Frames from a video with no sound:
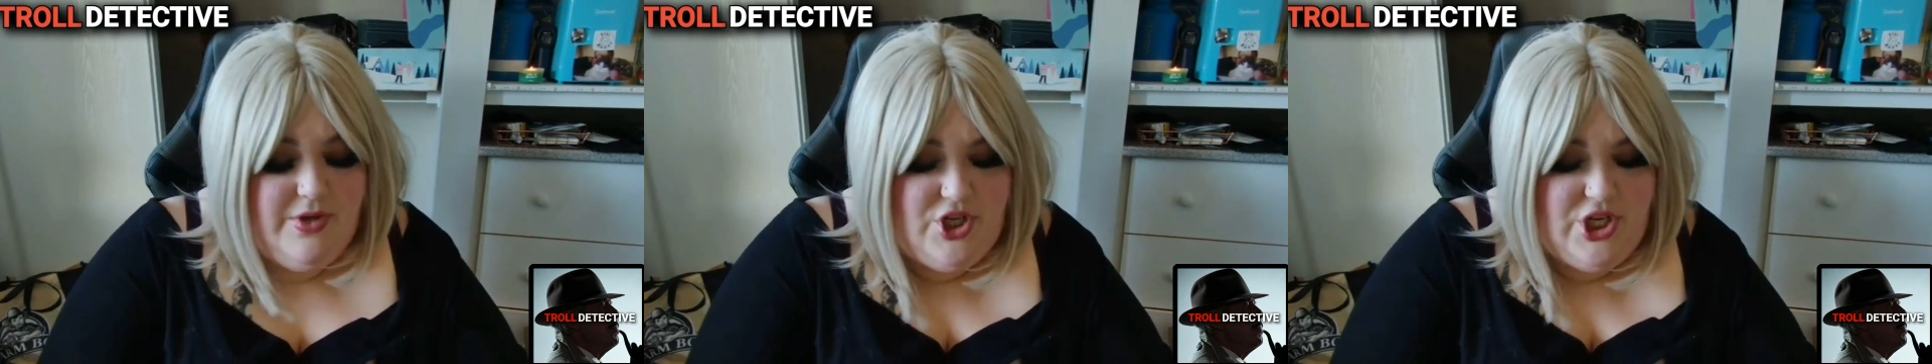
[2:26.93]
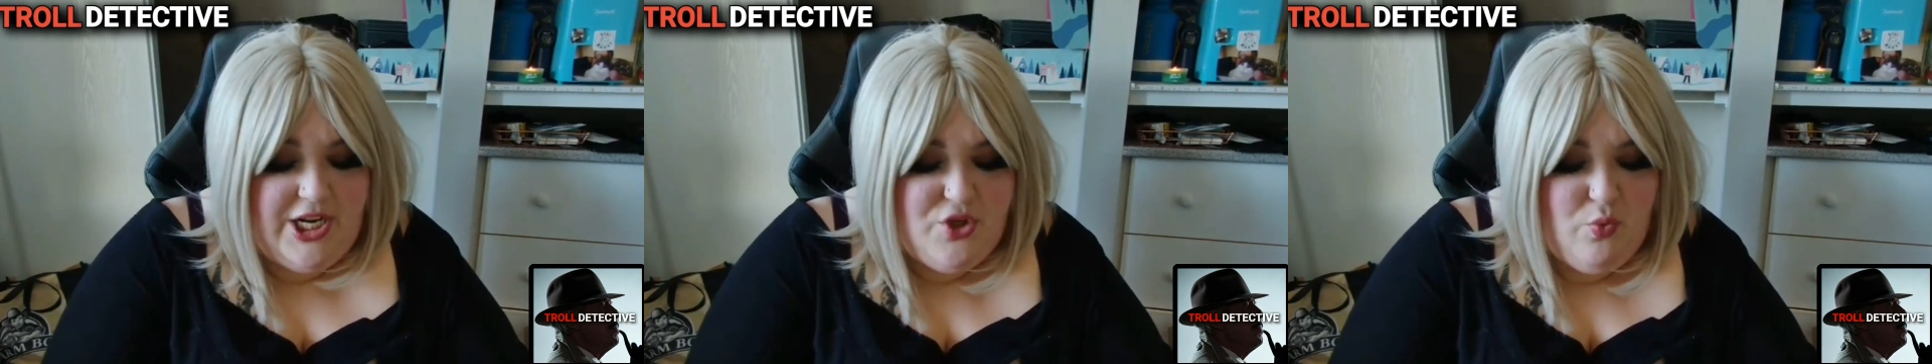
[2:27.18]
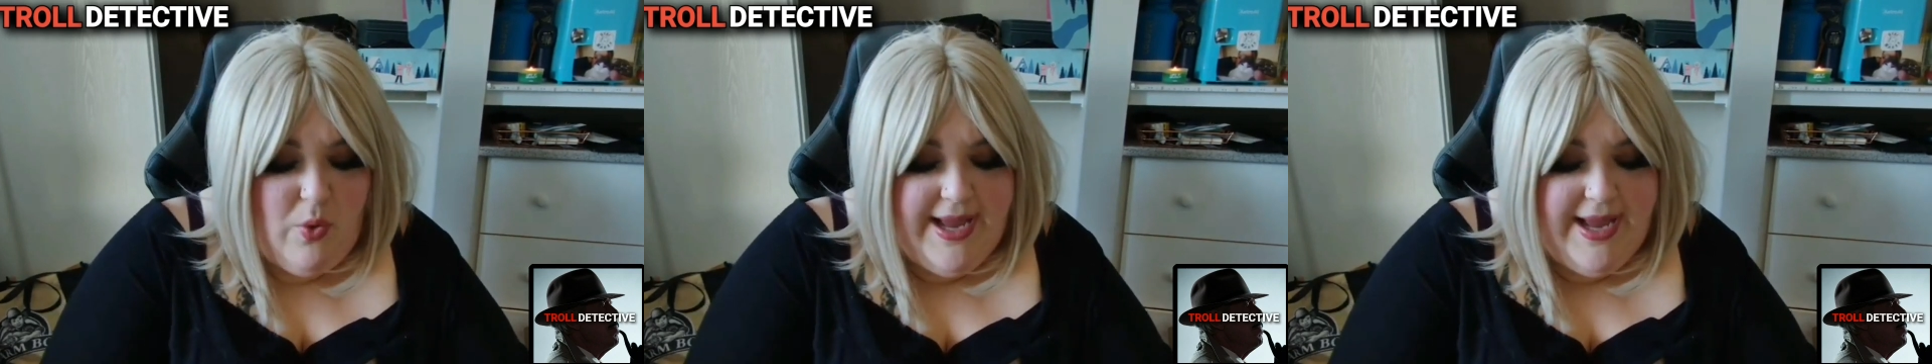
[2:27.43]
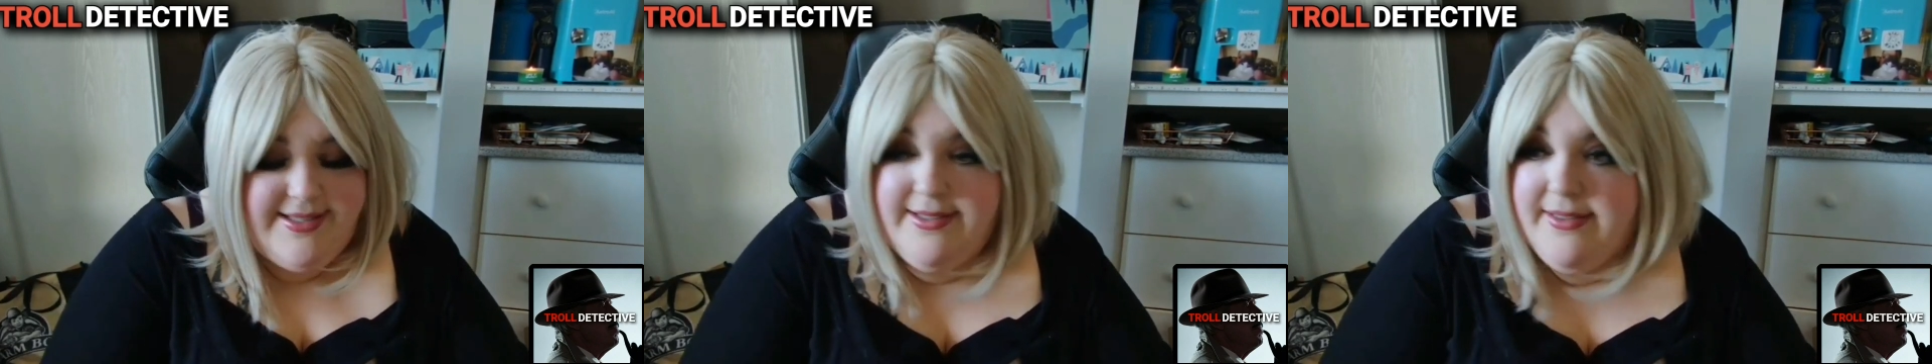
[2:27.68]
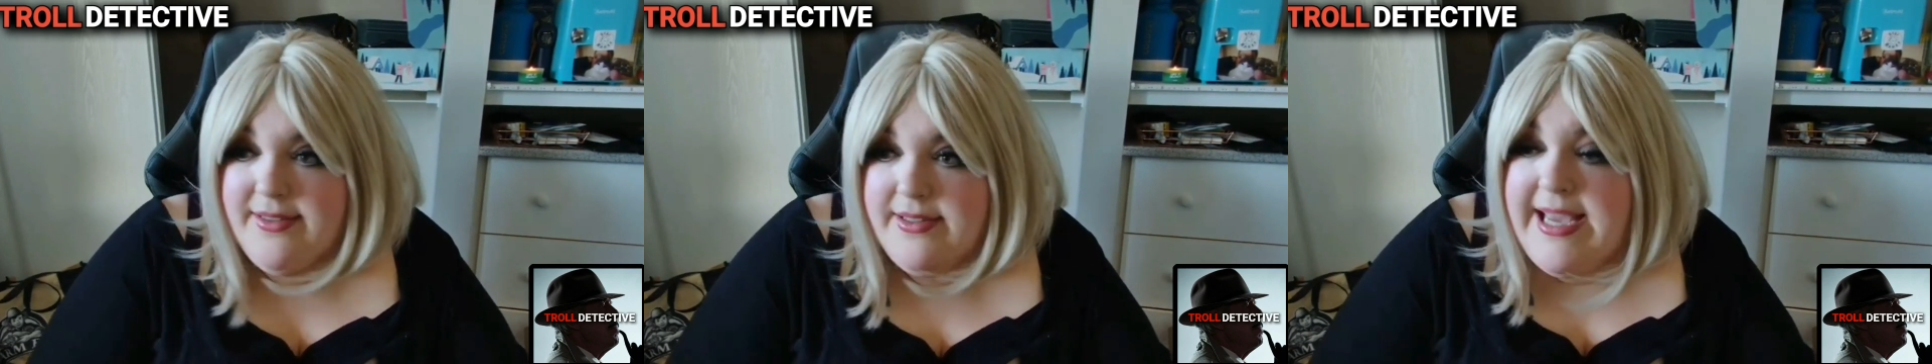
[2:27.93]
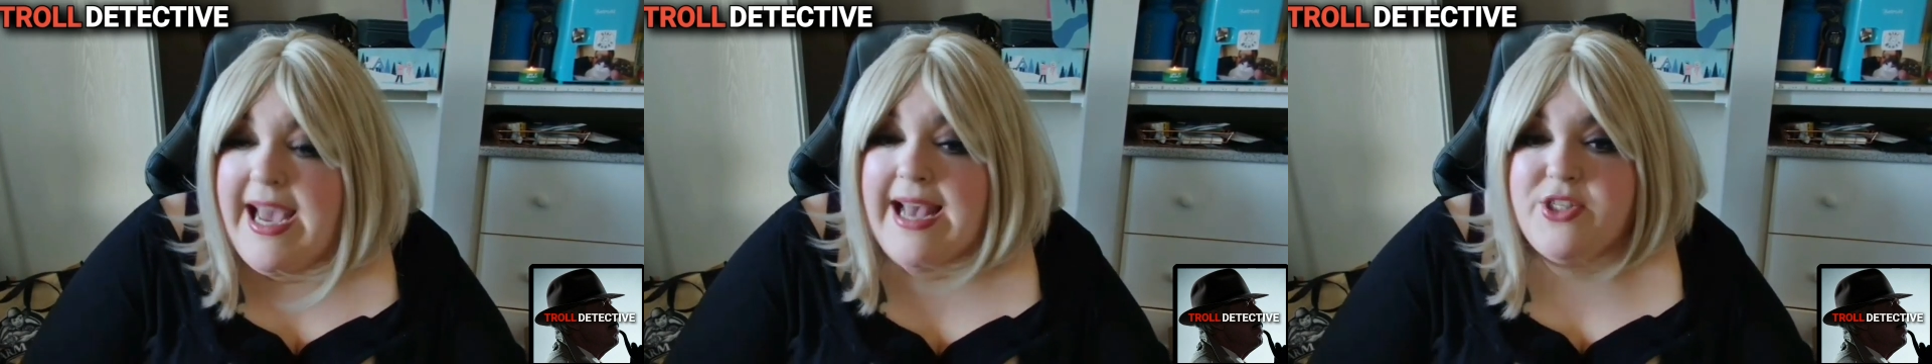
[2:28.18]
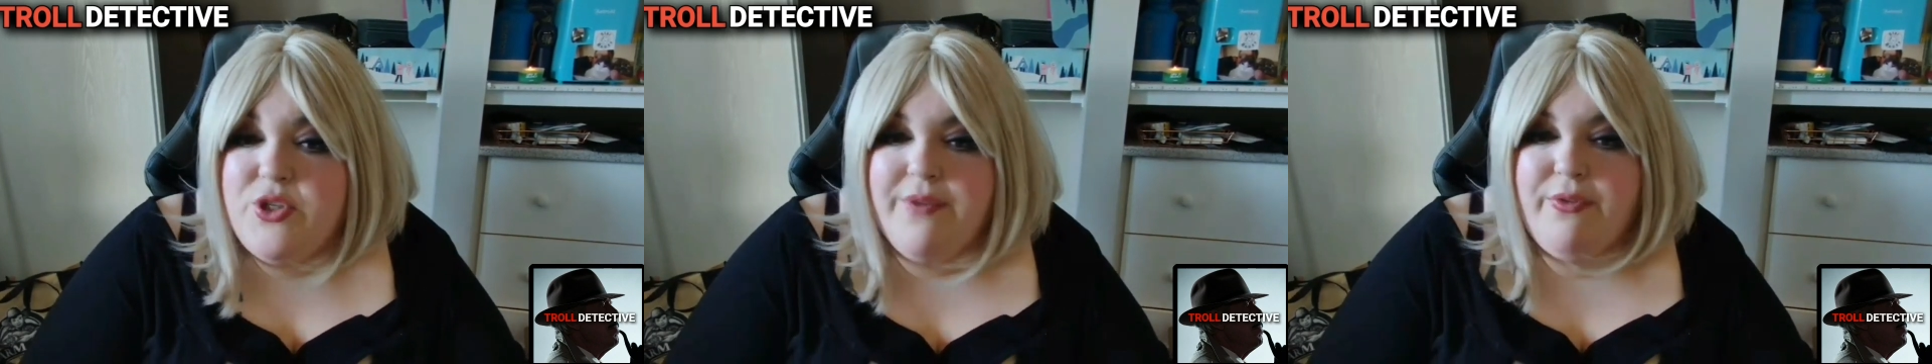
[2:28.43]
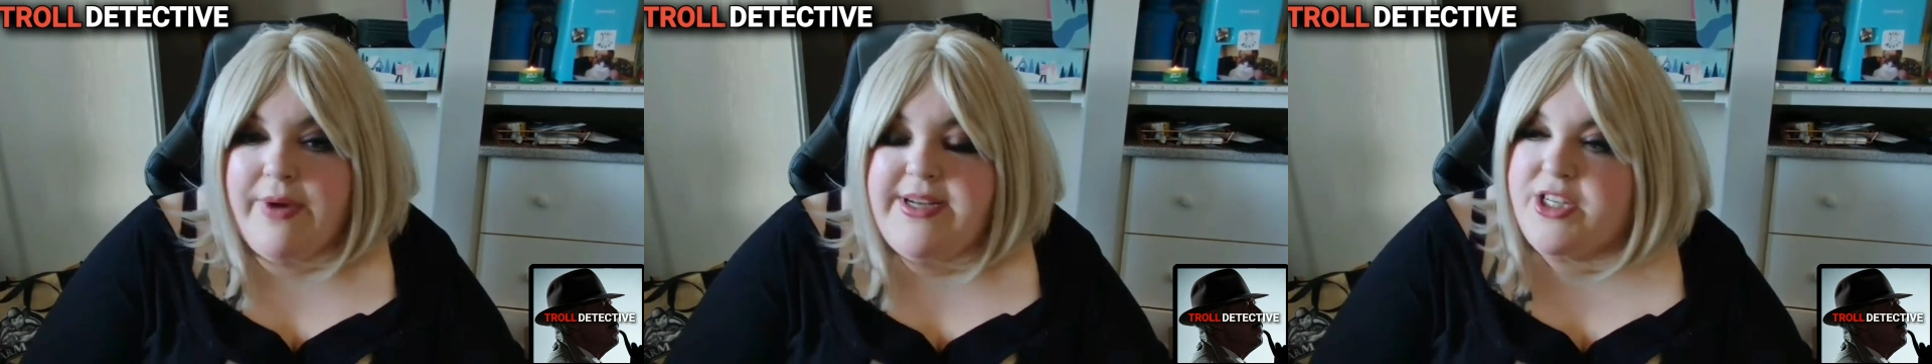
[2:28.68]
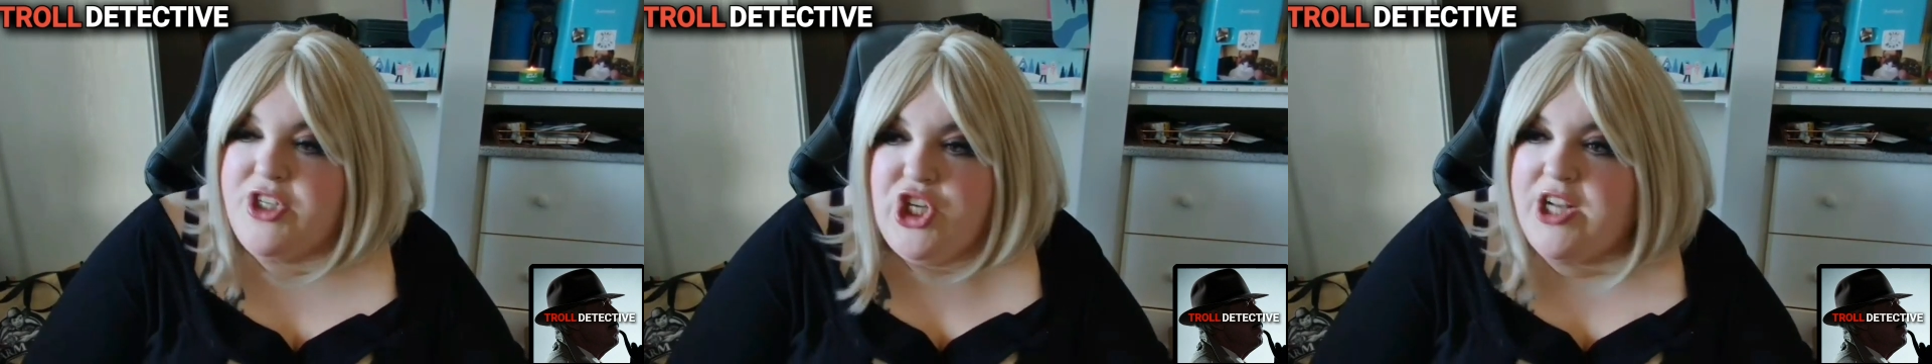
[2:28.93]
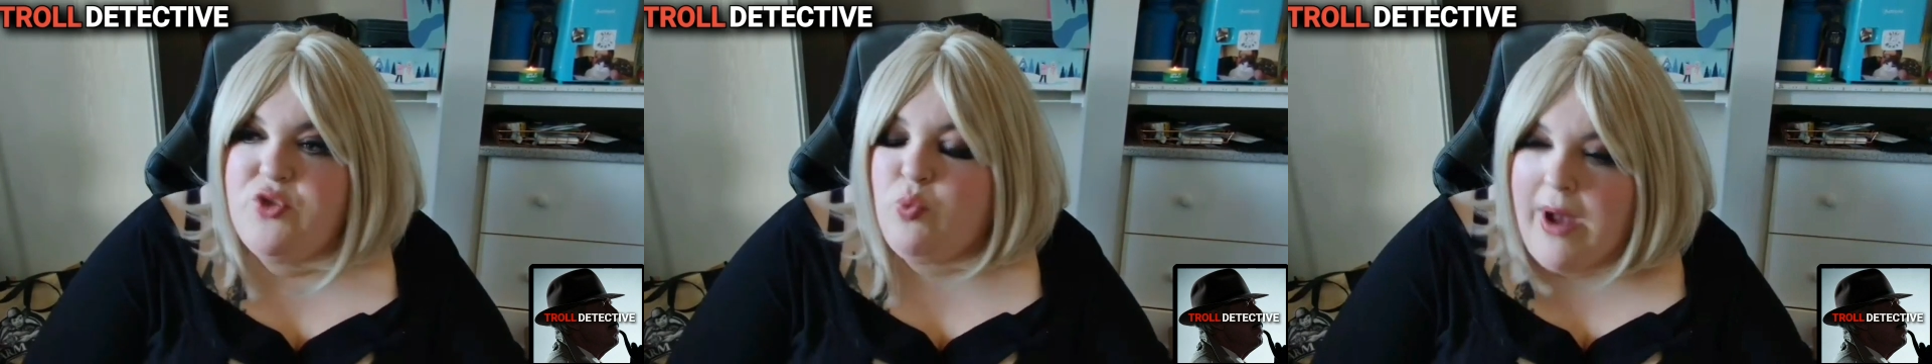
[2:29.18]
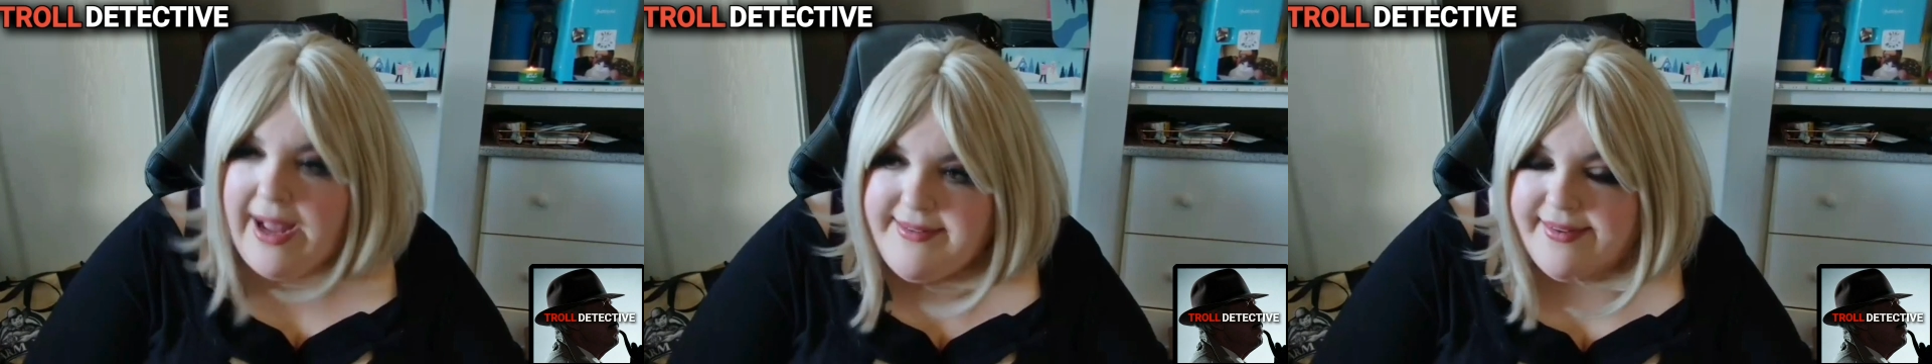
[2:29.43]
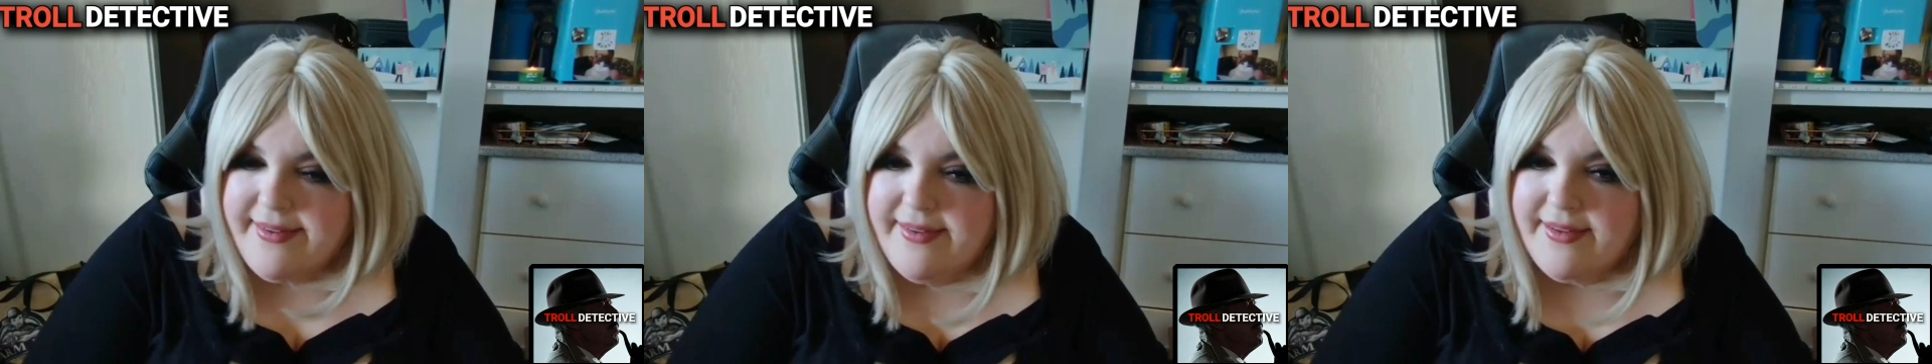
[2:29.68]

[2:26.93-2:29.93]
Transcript: Judge what? Yes, you have a right to judge what?